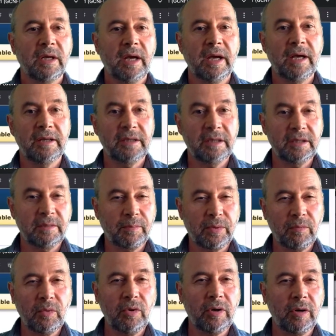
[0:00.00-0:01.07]
and in the
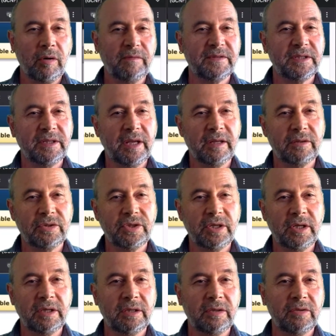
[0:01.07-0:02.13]
promoter of snail
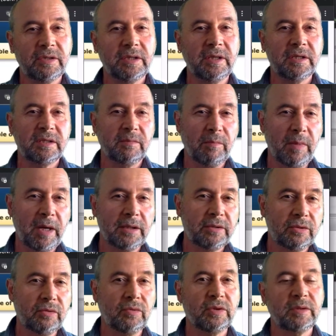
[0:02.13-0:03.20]
gene you see
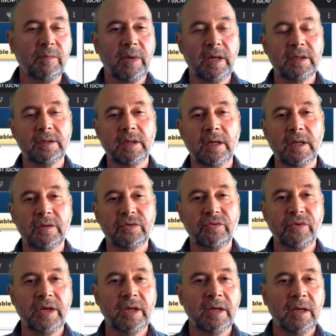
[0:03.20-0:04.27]
SMAD2,
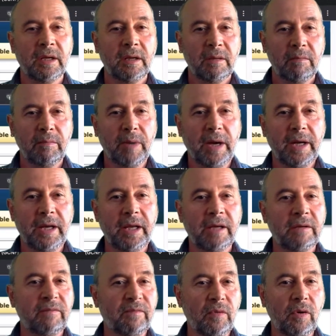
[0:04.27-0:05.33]
SMAD3
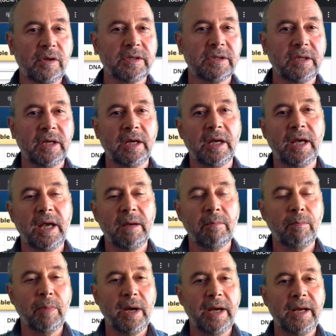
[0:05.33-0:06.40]
binding,
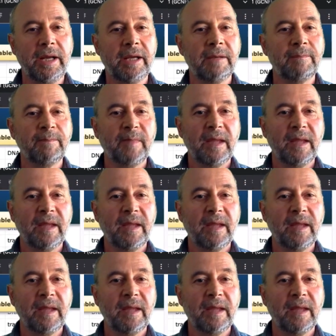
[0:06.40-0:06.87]
FOXM binding,